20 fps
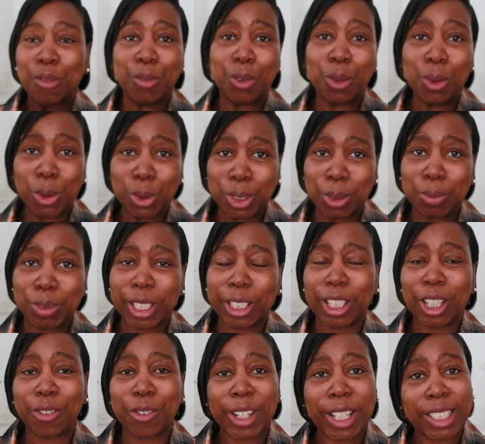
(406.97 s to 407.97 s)
for autumn
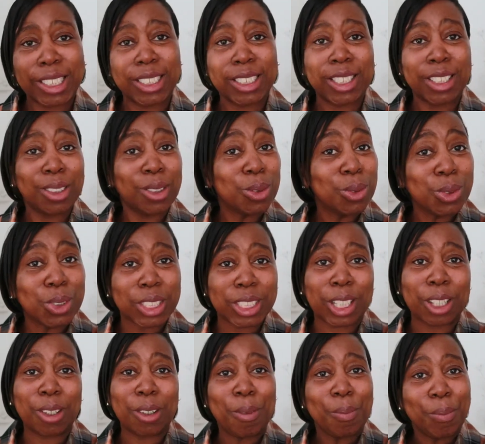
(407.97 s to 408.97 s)
decorating, and
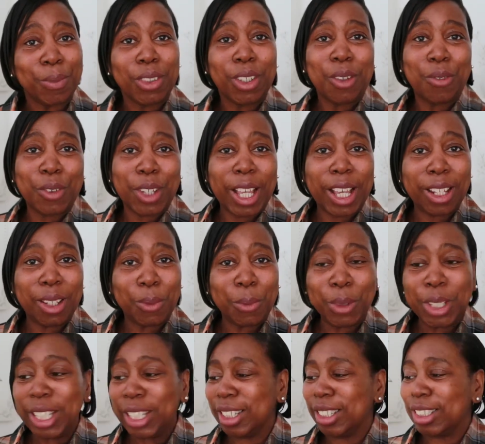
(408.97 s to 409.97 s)
also for
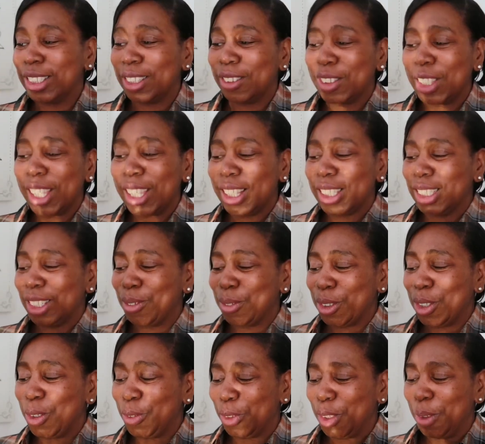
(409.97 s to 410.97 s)
Halloween. So yes, I've
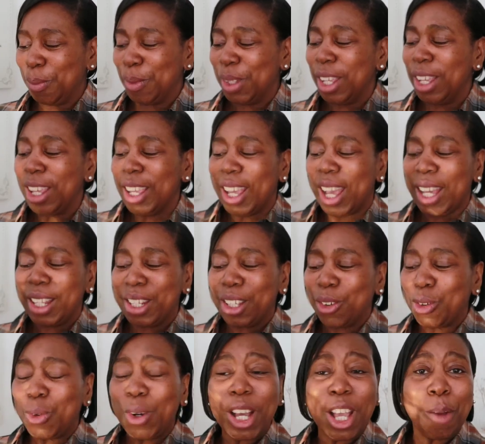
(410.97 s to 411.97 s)
got them, and they're
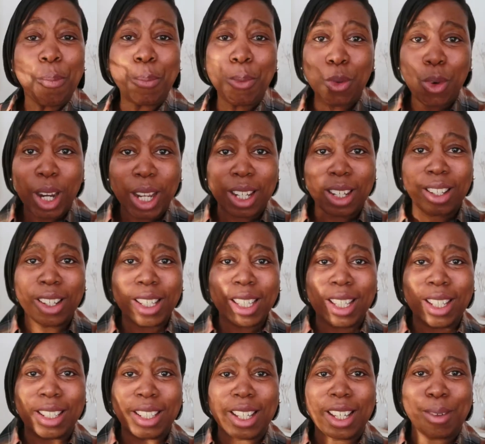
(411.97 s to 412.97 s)
quite a bright
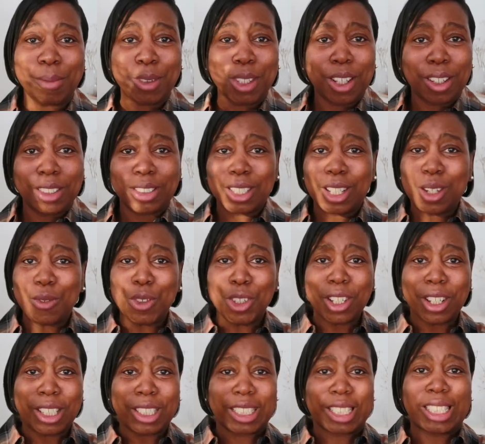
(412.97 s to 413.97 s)
light in there. I don't know if you
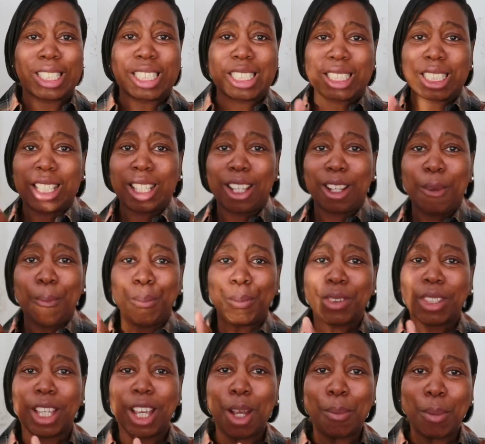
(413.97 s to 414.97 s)
guys can see
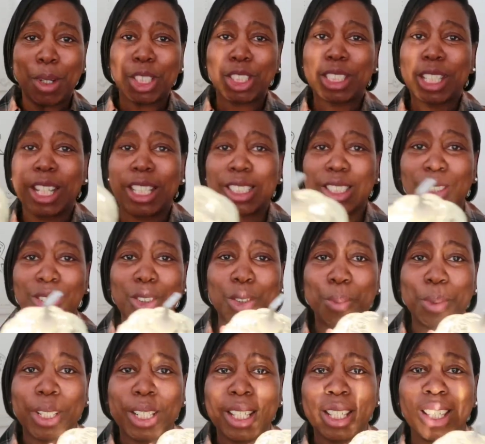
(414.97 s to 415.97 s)
how much that is
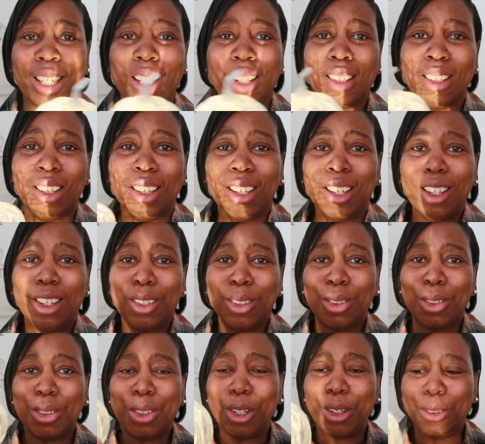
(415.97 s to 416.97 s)
illuminating.
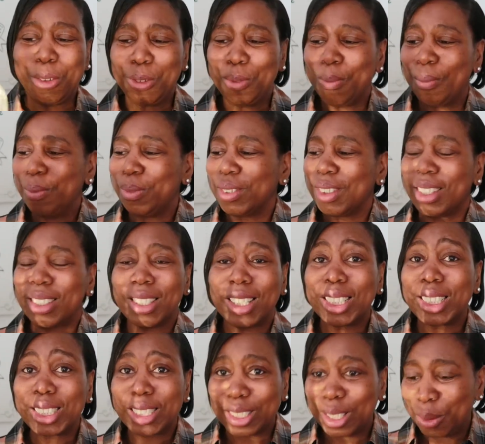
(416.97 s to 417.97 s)
You know,
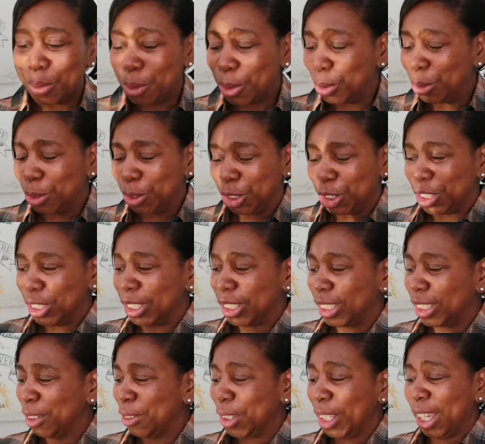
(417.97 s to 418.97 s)
they're so gorgeous.
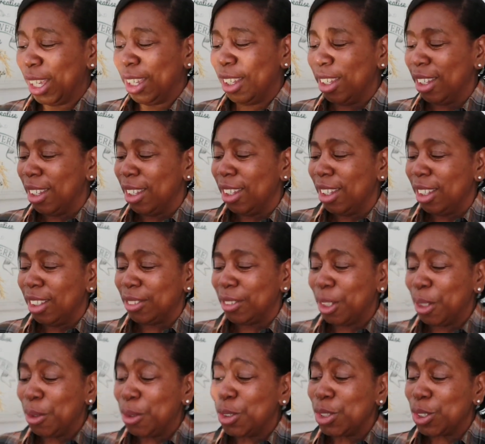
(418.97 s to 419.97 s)
So yeah,
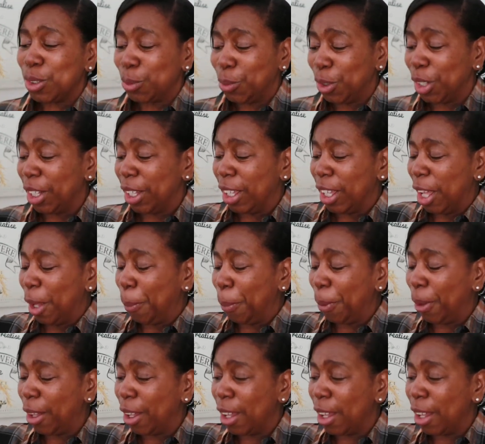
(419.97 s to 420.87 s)
those were